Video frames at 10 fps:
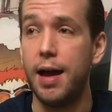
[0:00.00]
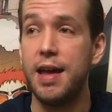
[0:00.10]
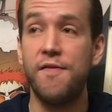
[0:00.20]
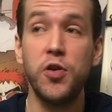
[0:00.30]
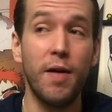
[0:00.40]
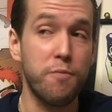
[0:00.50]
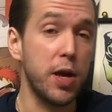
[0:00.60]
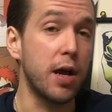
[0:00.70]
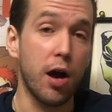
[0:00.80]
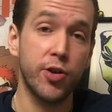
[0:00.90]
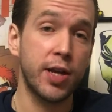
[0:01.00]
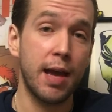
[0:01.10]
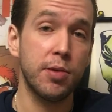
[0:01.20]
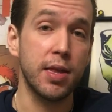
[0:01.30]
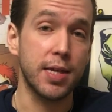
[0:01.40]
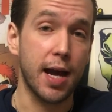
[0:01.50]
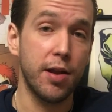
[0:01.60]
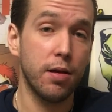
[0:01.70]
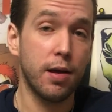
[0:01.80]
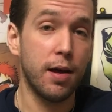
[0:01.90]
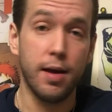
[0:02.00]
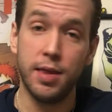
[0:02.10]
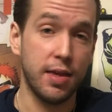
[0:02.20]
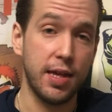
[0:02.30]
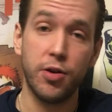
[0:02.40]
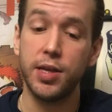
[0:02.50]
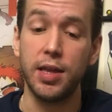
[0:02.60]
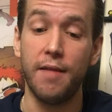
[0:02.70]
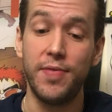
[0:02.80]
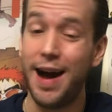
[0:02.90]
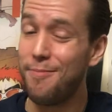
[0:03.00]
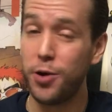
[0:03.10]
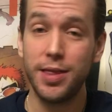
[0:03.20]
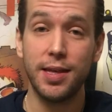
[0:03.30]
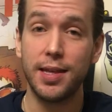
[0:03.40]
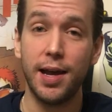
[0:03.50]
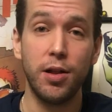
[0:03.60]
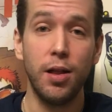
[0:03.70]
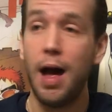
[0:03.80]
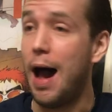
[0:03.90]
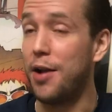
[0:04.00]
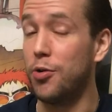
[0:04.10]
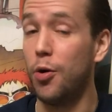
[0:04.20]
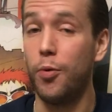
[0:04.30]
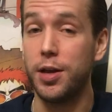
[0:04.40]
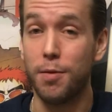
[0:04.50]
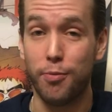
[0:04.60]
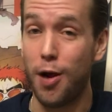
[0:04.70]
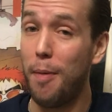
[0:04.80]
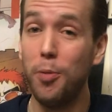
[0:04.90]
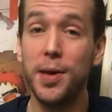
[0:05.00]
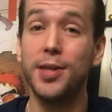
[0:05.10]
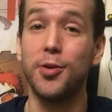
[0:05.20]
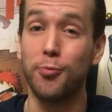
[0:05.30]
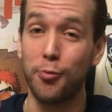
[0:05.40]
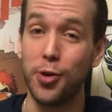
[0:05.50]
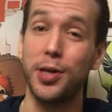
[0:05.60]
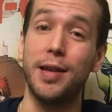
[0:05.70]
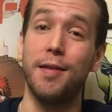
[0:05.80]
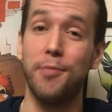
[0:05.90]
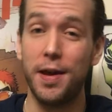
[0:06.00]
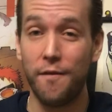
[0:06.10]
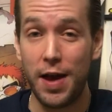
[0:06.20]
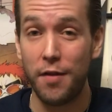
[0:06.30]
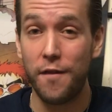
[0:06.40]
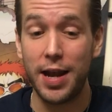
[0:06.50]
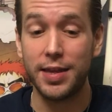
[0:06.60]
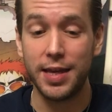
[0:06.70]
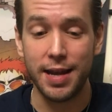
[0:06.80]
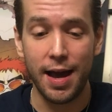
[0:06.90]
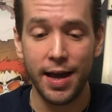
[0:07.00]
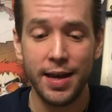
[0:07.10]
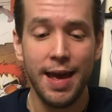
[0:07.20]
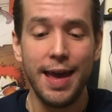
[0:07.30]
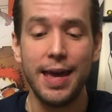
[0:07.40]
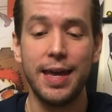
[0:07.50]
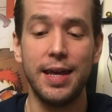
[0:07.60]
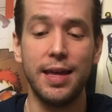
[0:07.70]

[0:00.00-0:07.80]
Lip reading: If you have played other games in the title in the series and have not played this title, I don't know what your problem is. You really need to play Final Fantasy IX. It